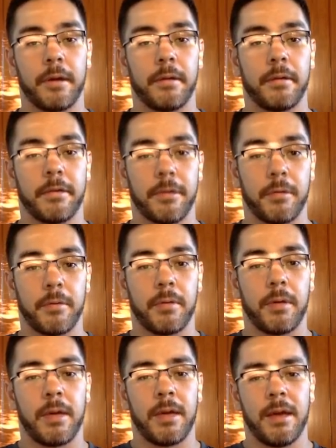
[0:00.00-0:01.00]
So
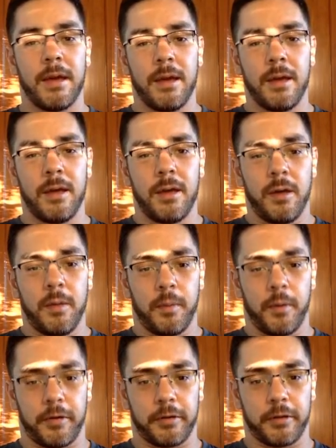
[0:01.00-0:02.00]

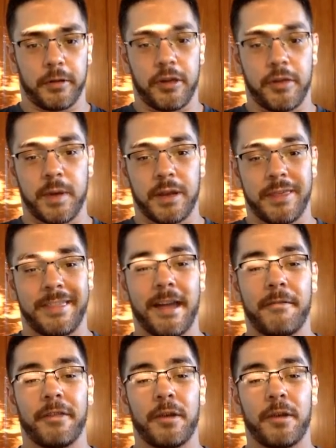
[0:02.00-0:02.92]
personal achievement is definitely